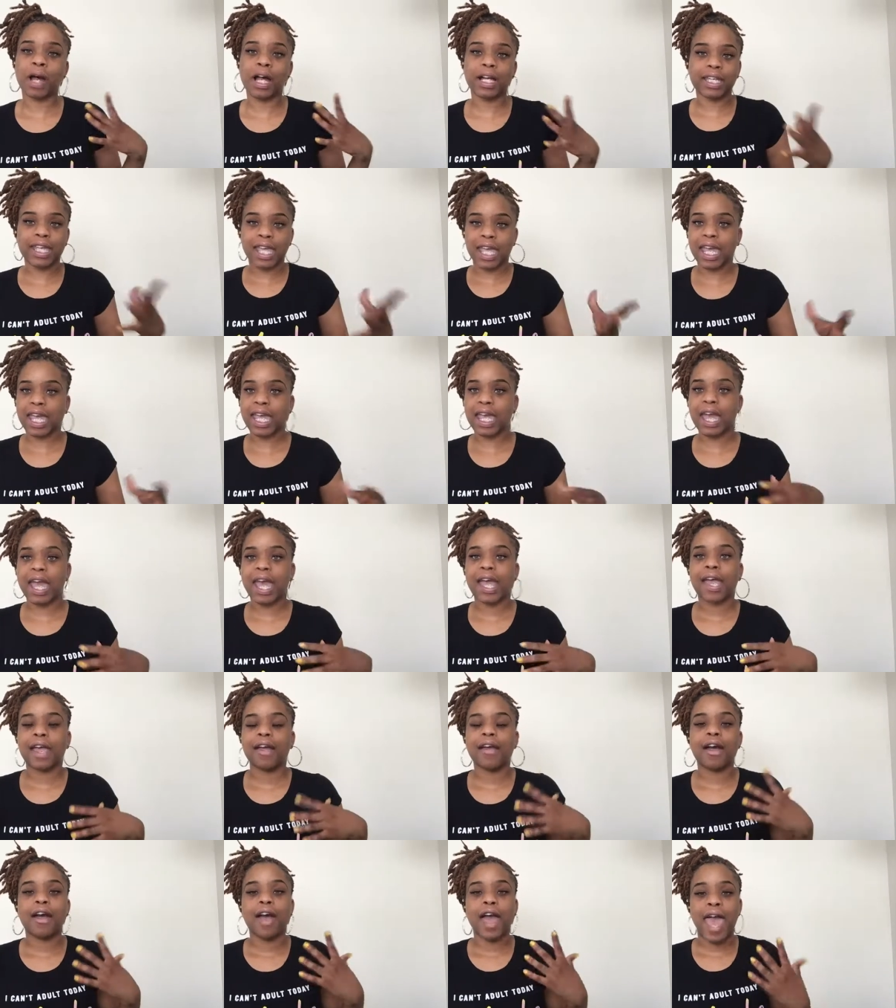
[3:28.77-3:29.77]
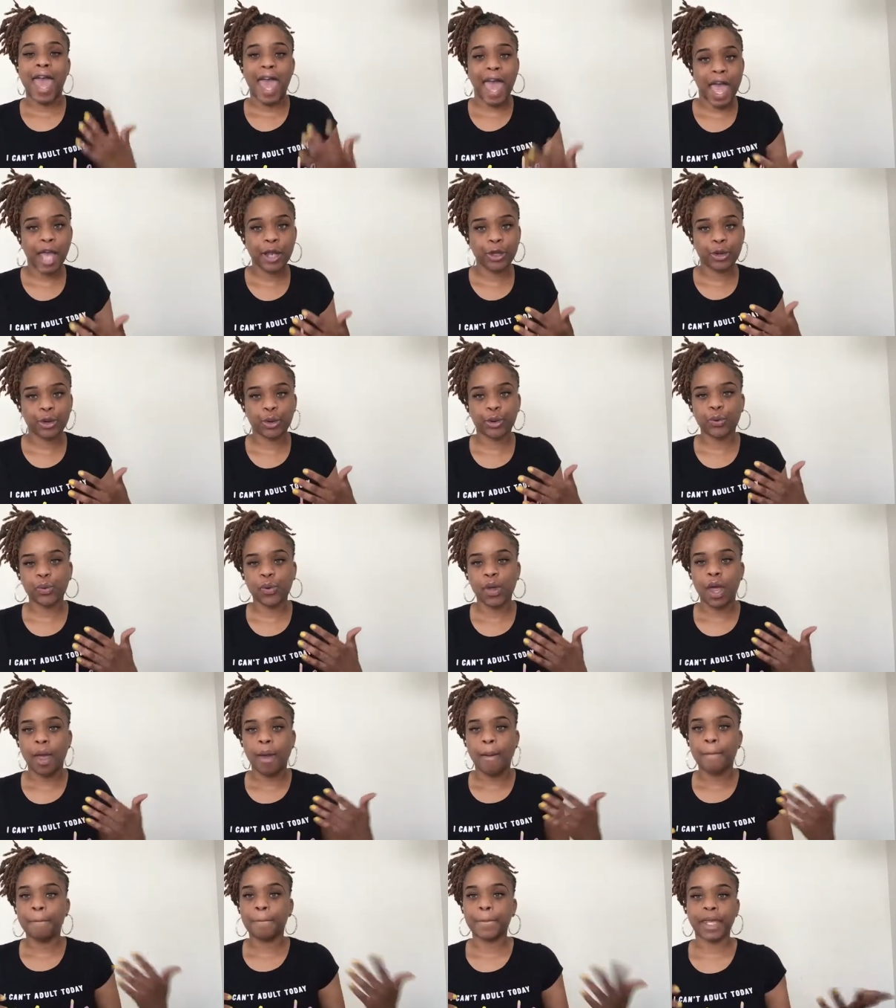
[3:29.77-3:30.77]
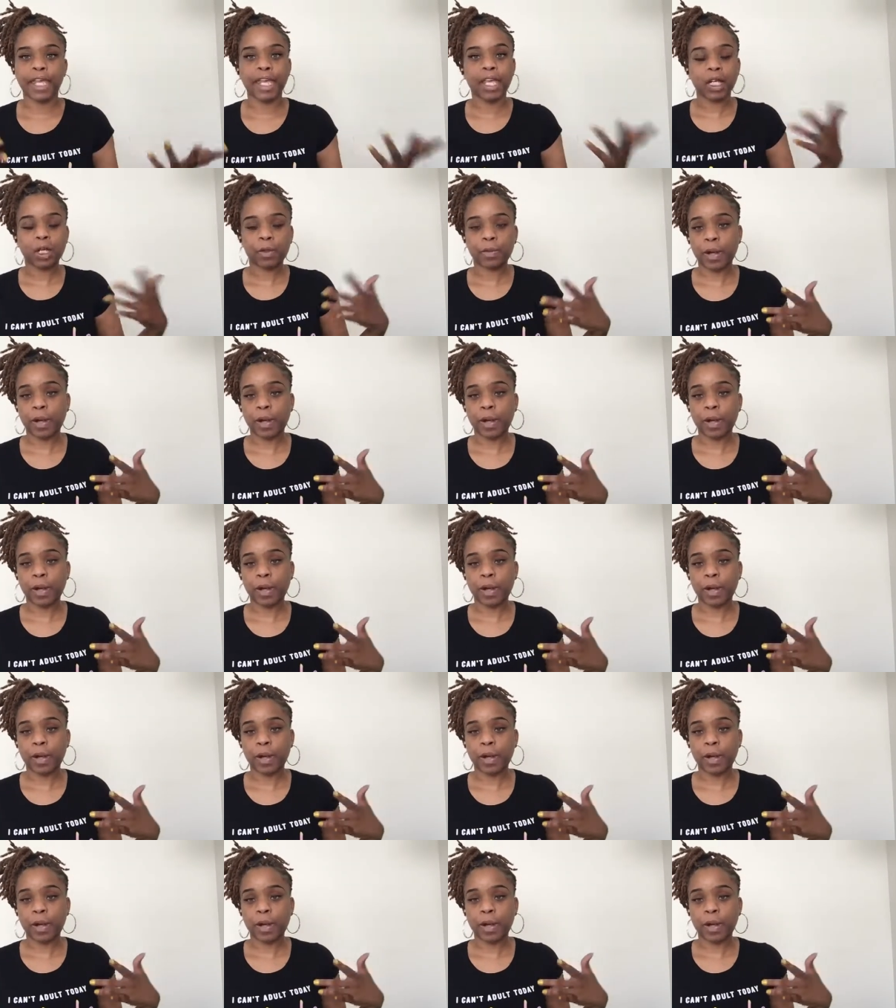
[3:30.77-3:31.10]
I can't handle being